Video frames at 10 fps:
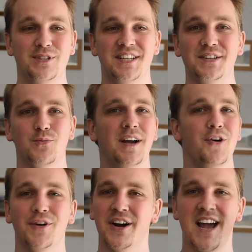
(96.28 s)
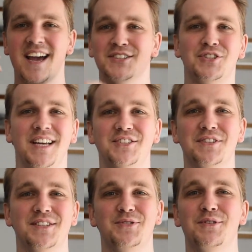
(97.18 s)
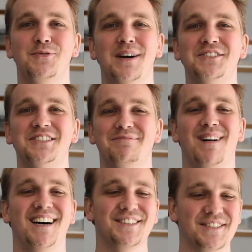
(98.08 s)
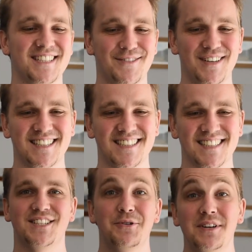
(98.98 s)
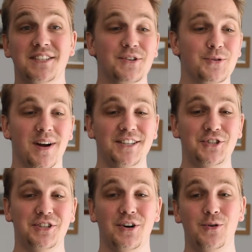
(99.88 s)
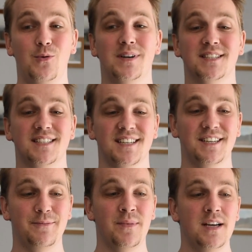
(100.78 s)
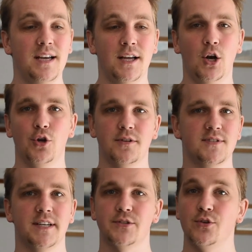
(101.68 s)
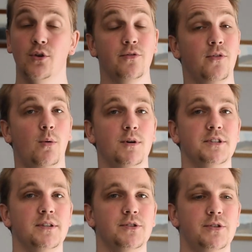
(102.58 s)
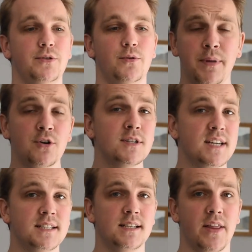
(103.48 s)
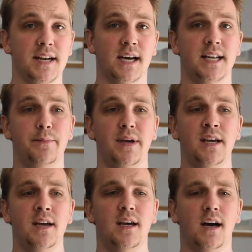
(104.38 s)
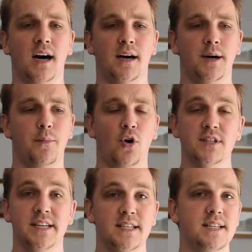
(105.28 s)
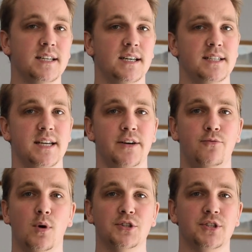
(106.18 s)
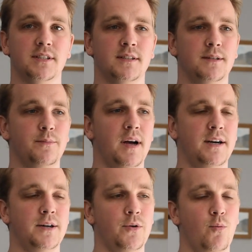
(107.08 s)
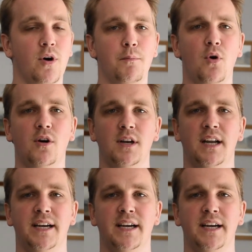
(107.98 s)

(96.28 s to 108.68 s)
things where her hair changes into a question mark or stuff like this. So it is a great show with a lot of things to look forward into, because until that anime, all the isekais I've watched were more